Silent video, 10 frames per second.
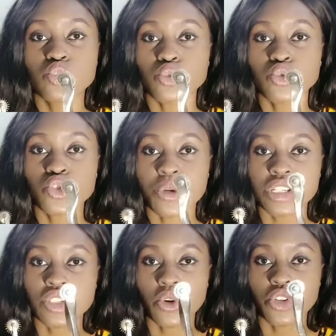to
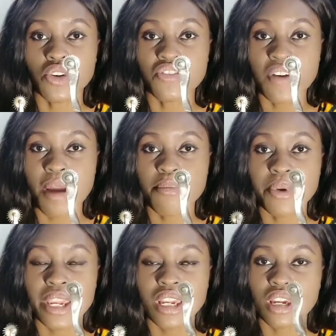trace on your
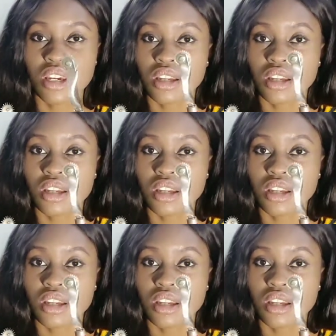fabric,